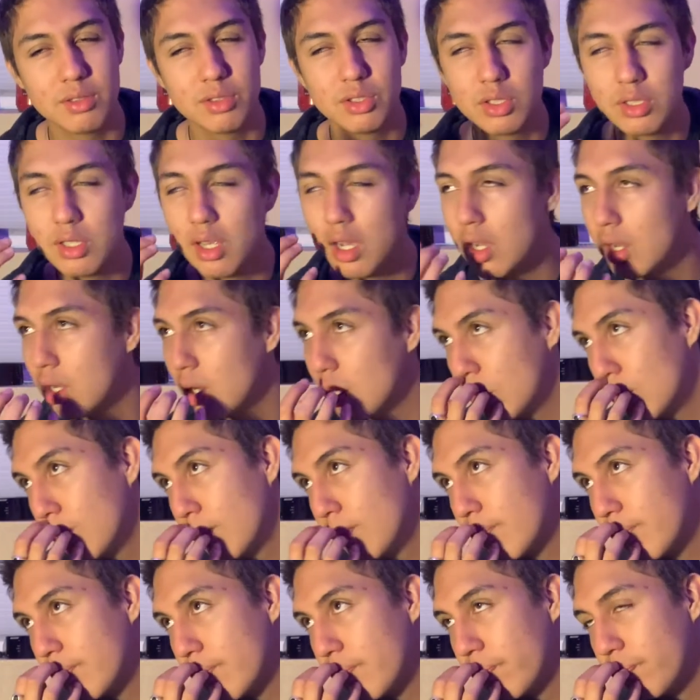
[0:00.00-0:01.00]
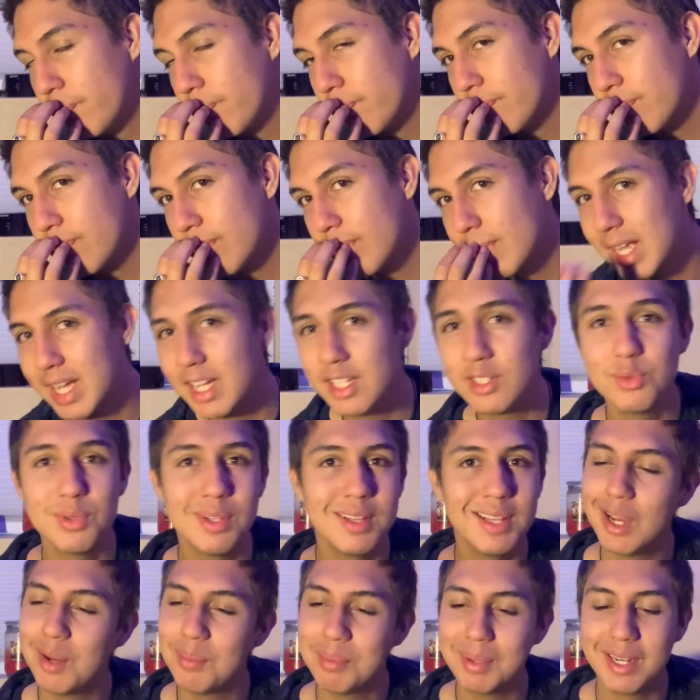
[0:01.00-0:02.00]
So it's
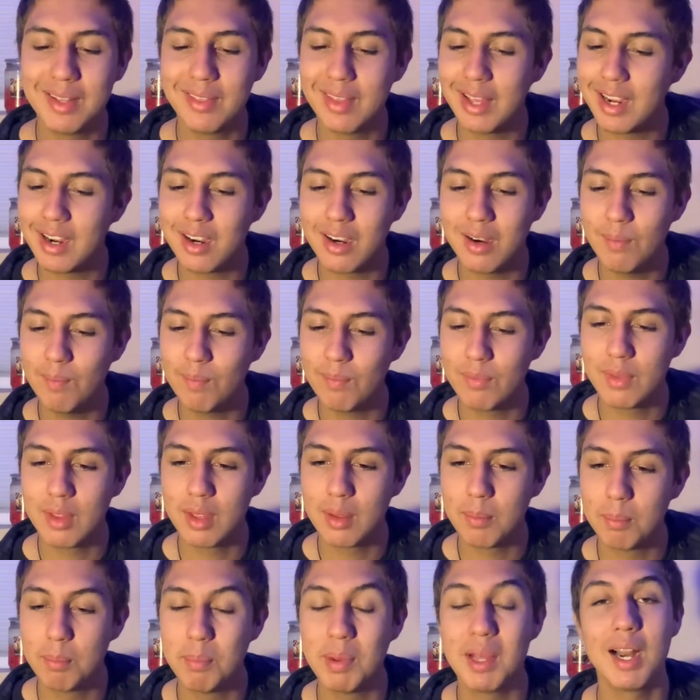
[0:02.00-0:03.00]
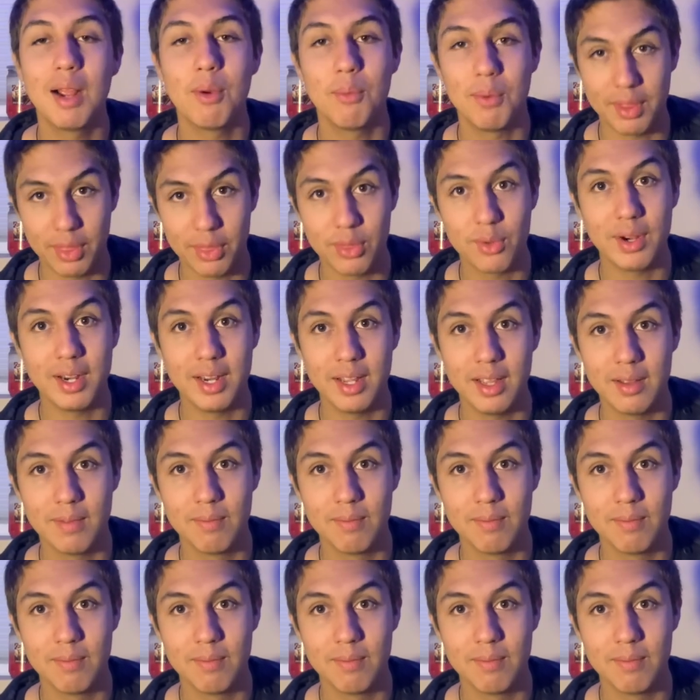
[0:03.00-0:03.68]
really up in the air, but I want 3.